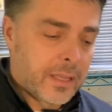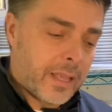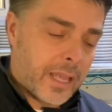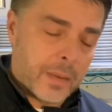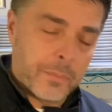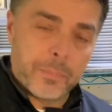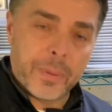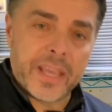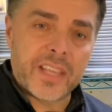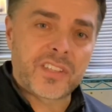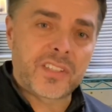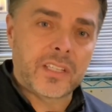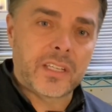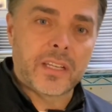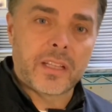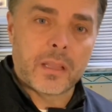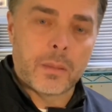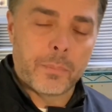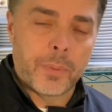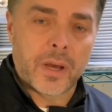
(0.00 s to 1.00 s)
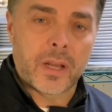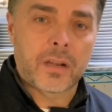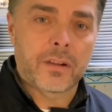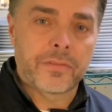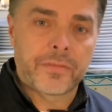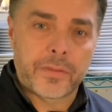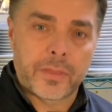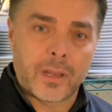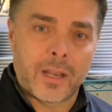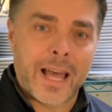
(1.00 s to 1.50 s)
and baste it in the butter
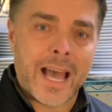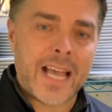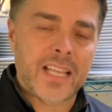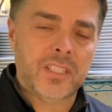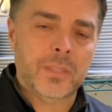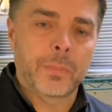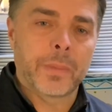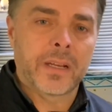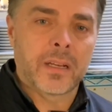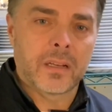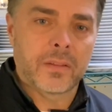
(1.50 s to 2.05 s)
for the last minute